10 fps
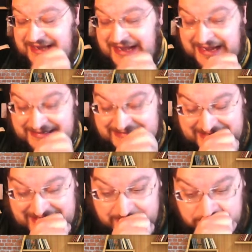and
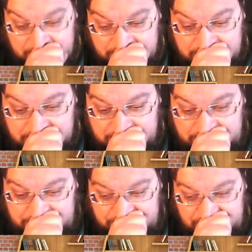
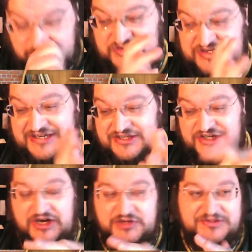Jean is
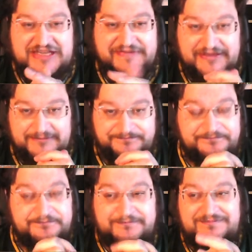charged with saving him.
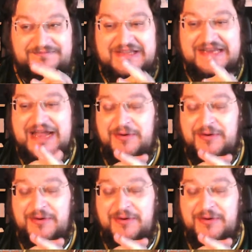Now,